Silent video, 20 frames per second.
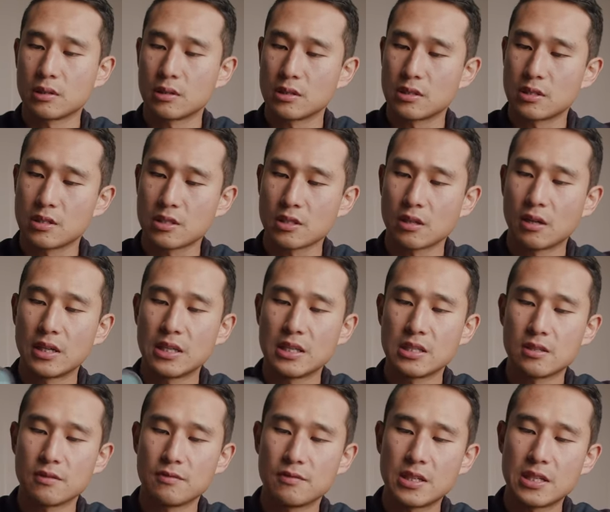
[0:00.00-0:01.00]
the design
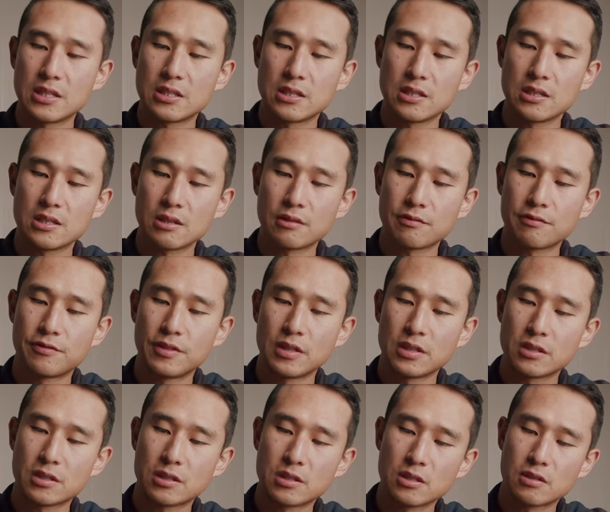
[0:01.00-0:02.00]
is of this is it
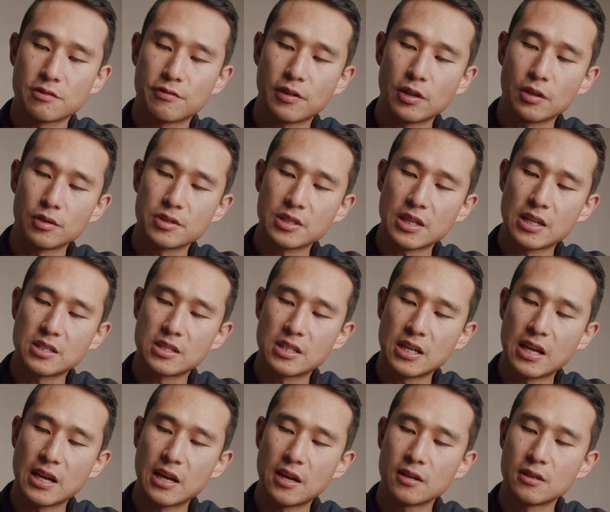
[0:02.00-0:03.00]
fits, folds that
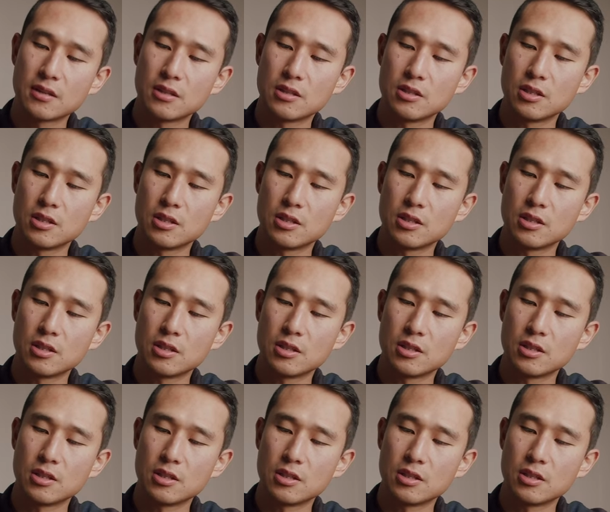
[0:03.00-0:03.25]
down.